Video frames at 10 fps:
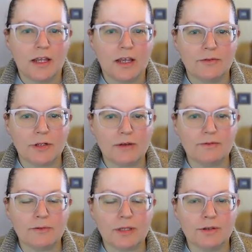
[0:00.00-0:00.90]
If you're not
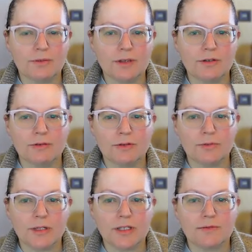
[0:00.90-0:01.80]
familiar with the
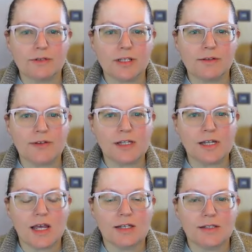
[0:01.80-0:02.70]
group, it's a really
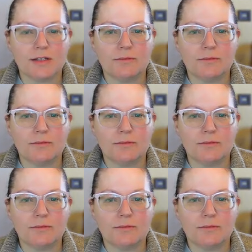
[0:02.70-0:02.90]
fantastic